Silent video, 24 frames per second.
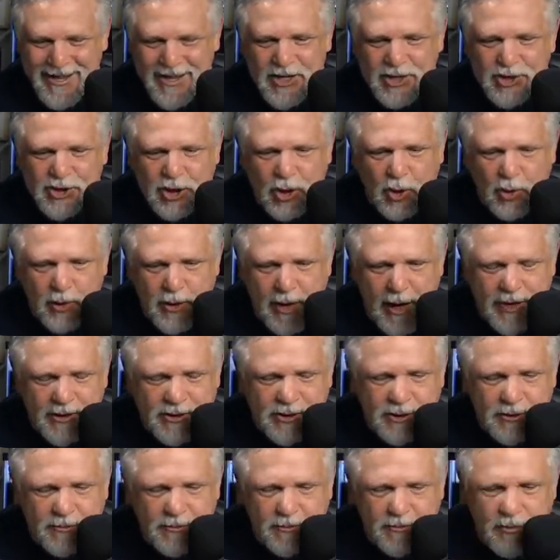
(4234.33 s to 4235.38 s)
so
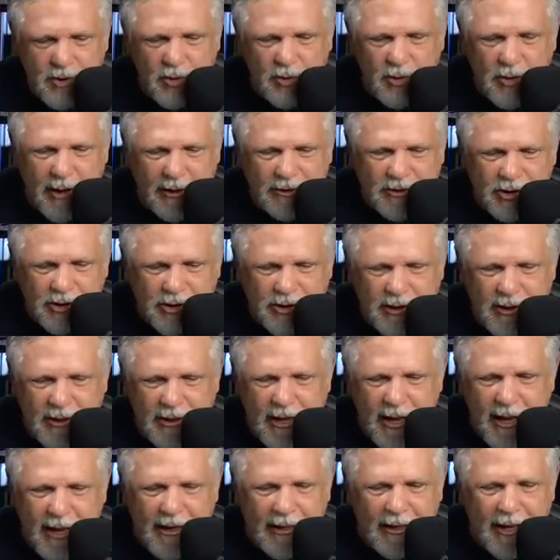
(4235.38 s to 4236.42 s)
yes, you'd like to see
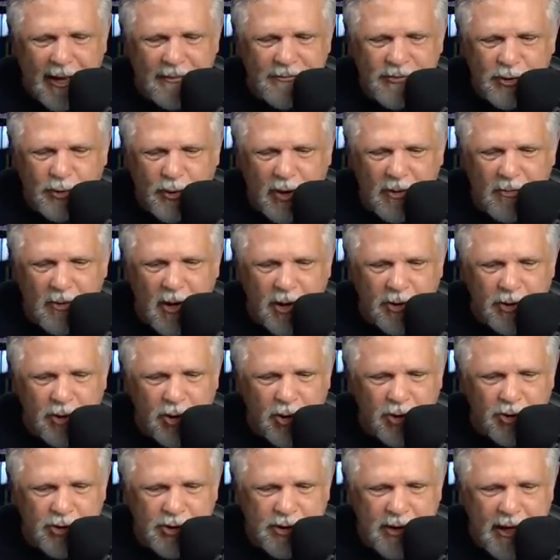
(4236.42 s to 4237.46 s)
a live stream on New
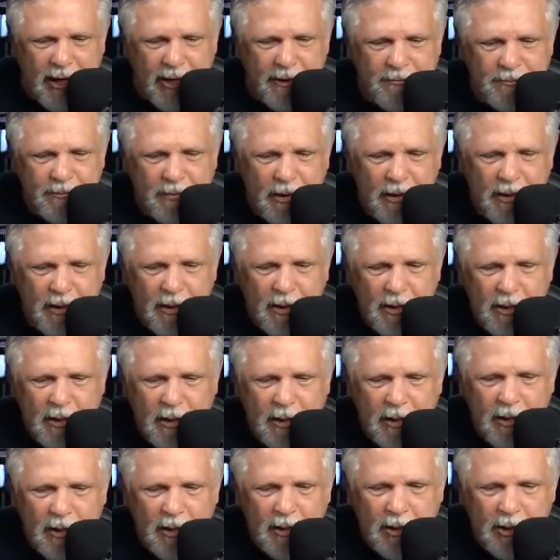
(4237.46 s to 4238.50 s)
Year's Day.
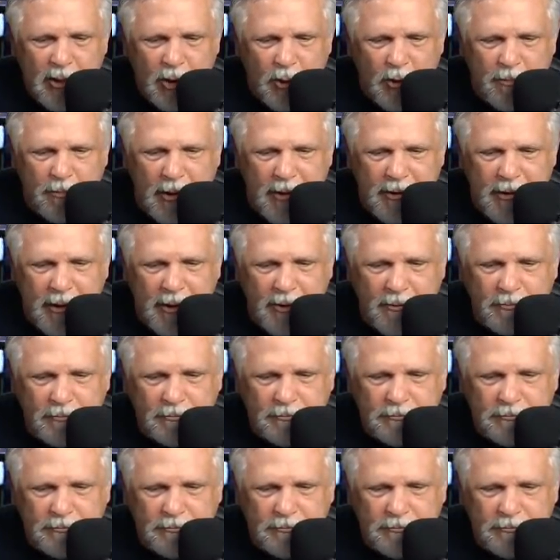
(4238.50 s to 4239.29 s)
You would be there?